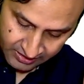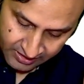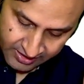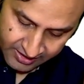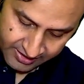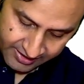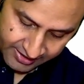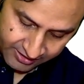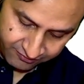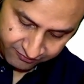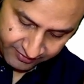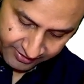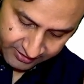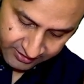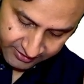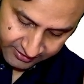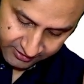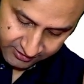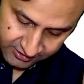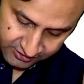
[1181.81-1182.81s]
And
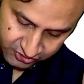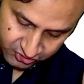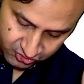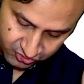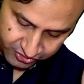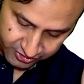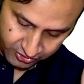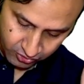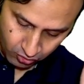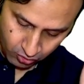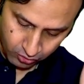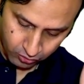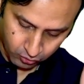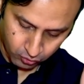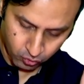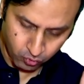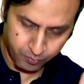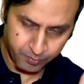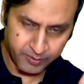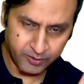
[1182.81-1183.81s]
finally, clustering or
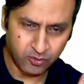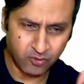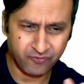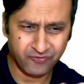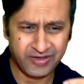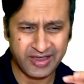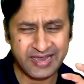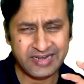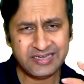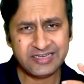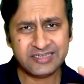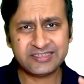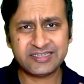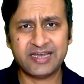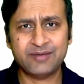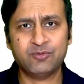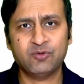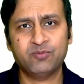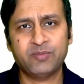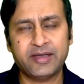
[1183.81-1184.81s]
grouping of any
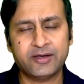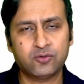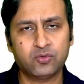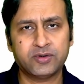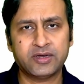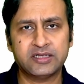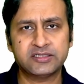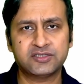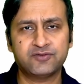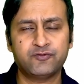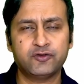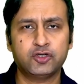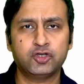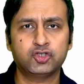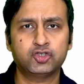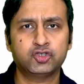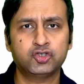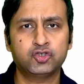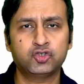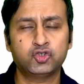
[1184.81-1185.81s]
type of
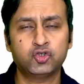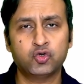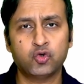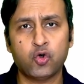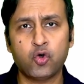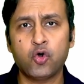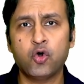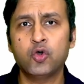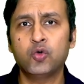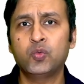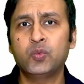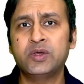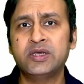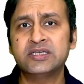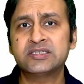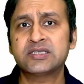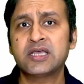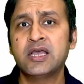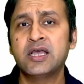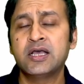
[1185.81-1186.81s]
microcalcification should
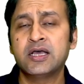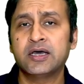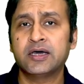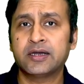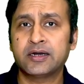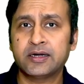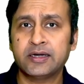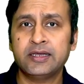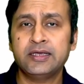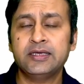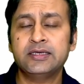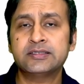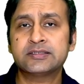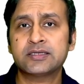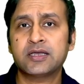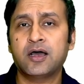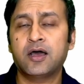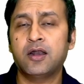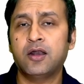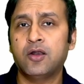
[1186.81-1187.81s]
always raise
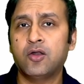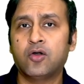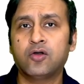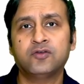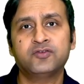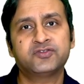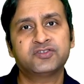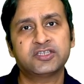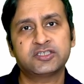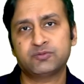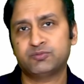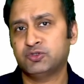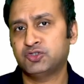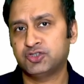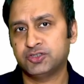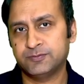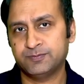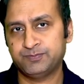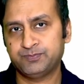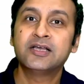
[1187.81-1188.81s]
a lot of
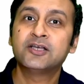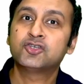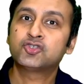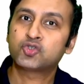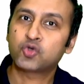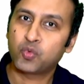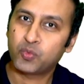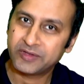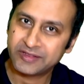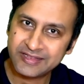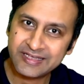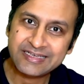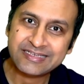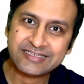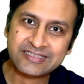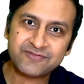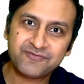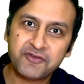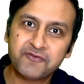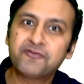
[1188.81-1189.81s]
suspicion. So with
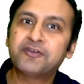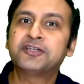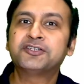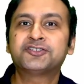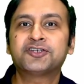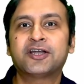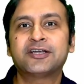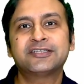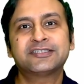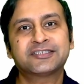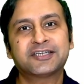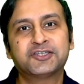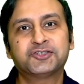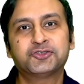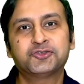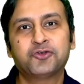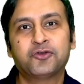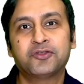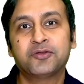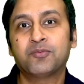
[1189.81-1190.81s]
this, we finish our
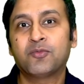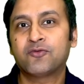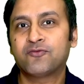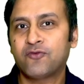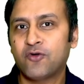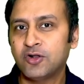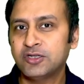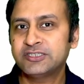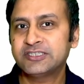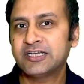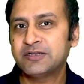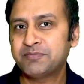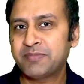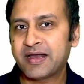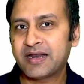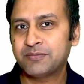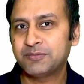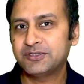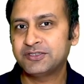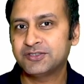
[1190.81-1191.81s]
discussion on the morphological
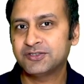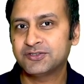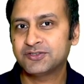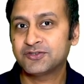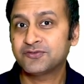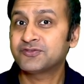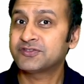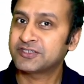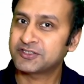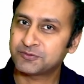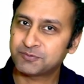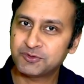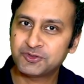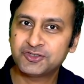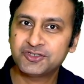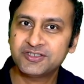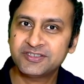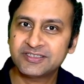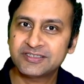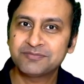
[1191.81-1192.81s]
parameters of
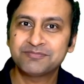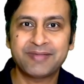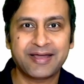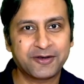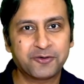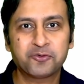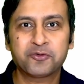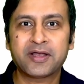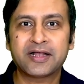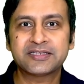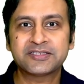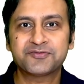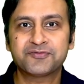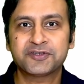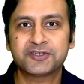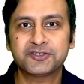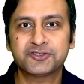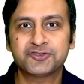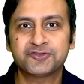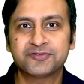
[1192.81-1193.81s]
suspicious
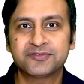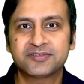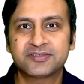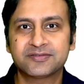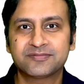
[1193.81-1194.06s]
microcalcifications.